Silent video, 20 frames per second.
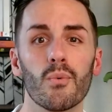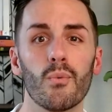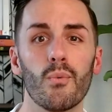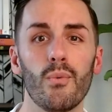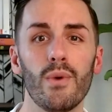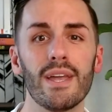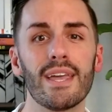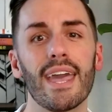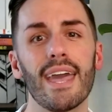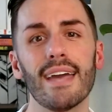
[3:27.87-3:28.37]

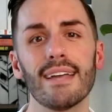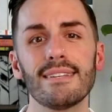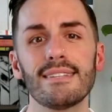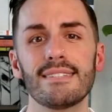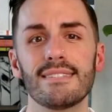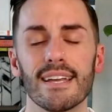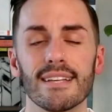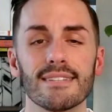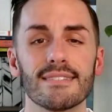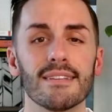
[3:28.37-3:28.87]
we can
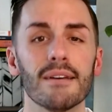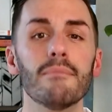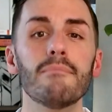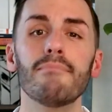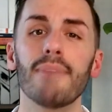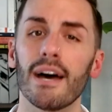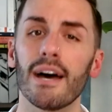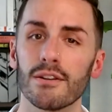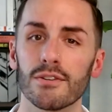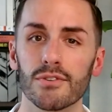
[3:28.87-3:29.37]
set some
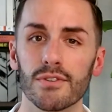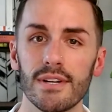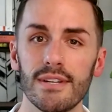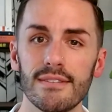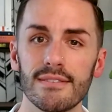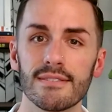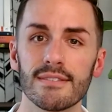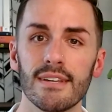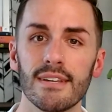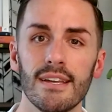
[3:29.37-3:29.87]

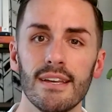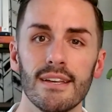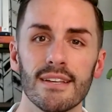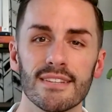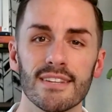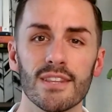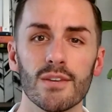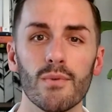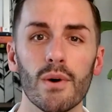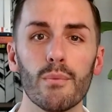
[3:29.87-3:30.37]
boundaries
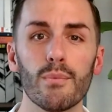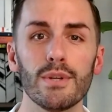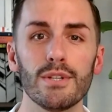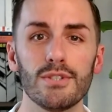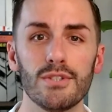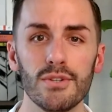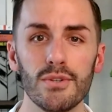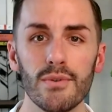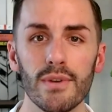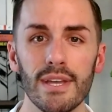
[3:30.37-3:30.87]
so that what we
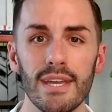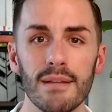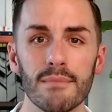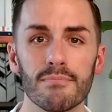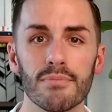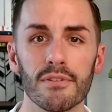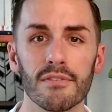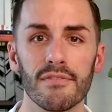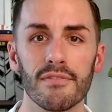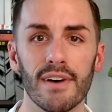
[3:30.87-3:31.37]
do eat
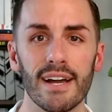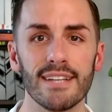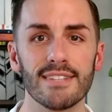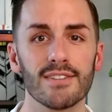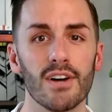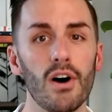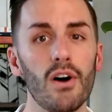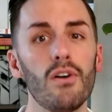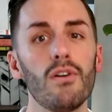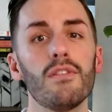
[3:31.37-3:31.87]
provides
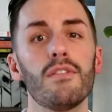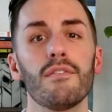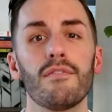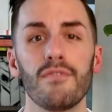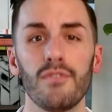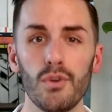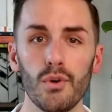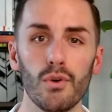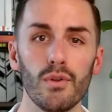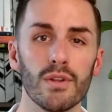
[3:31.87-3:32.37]
all the
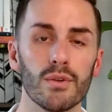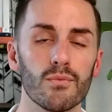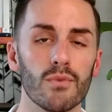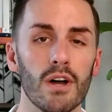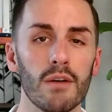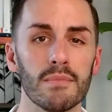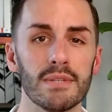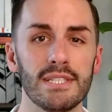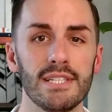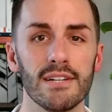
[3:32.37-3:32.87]
fuel and
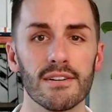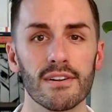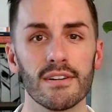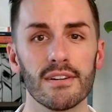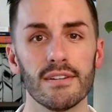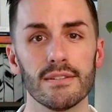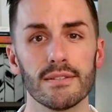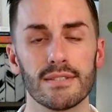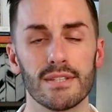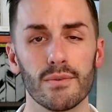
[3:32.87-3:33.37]
raw
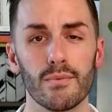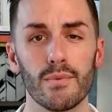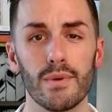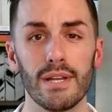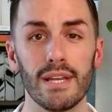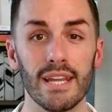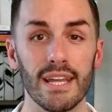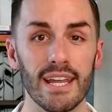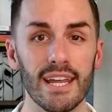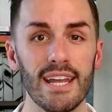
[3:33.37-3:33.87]
materials that we
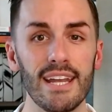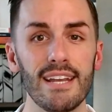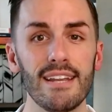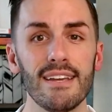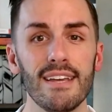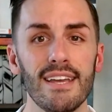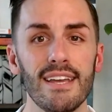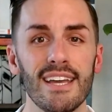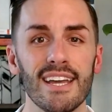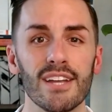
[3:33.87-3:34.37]
need
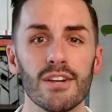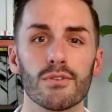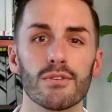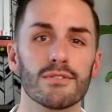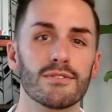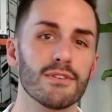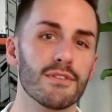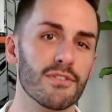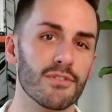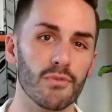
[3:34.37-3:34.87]
in order
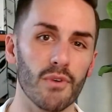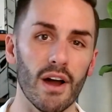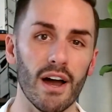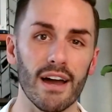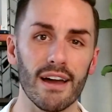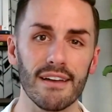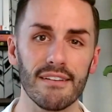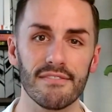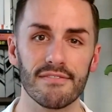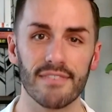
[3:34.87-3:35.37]
to
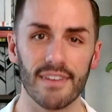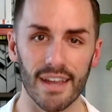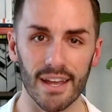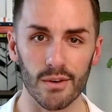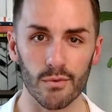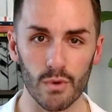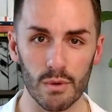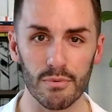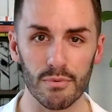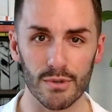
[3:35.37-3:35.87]
thrive
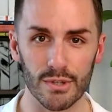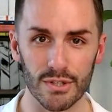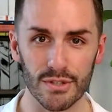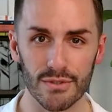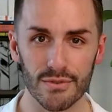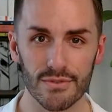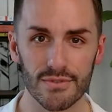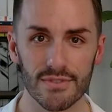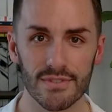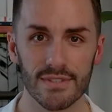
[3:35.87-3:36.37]
and
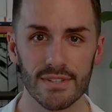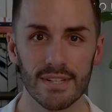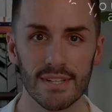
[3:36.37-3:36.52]
reproduce.